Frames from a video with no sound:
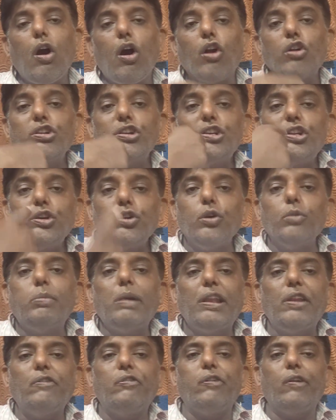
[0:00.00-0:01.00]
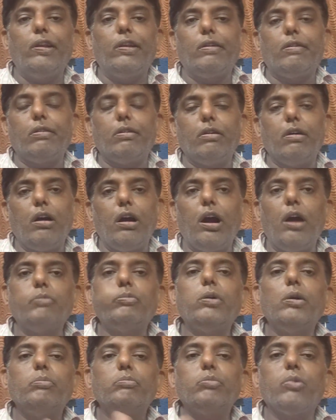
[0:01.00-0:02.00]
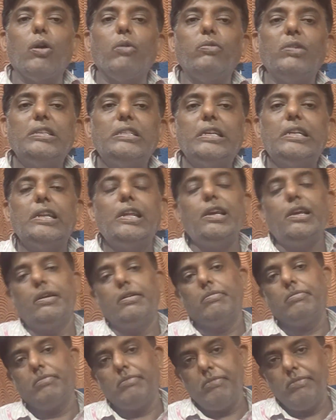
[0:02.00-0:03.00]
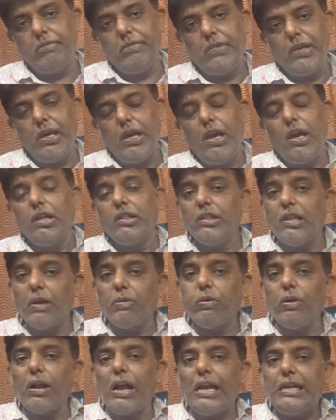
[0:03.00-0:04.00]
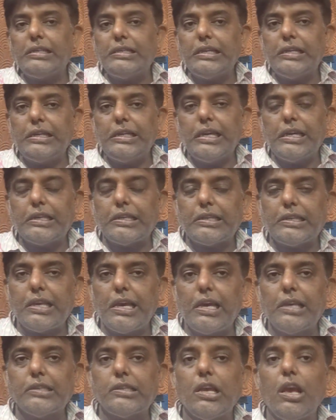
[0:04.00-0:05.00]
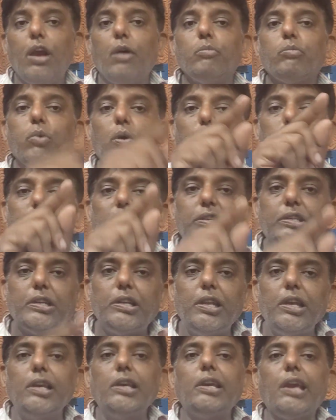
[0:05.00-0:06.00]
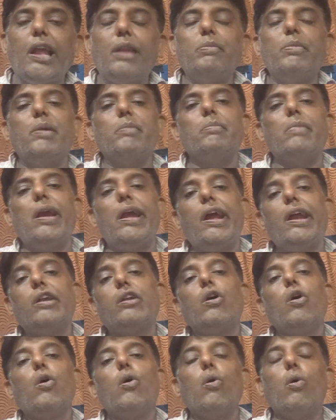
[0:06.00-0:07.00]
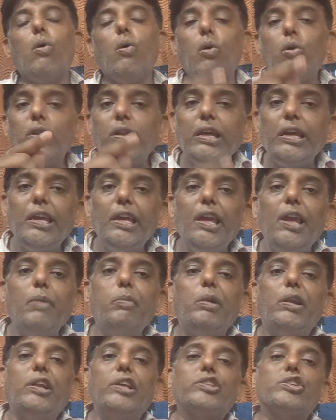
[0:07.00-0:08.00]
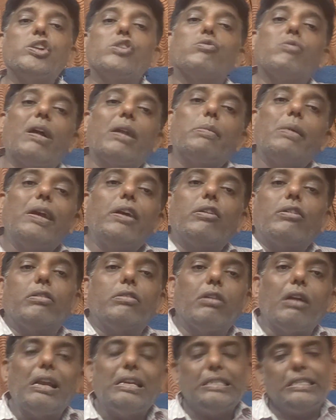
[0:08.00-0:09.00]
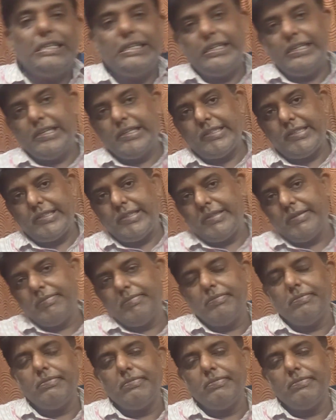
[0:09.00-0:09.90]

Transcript: undue benefit of provisioning. Therefore, ICDS says provisioning can be made only if it is required by another ICDS.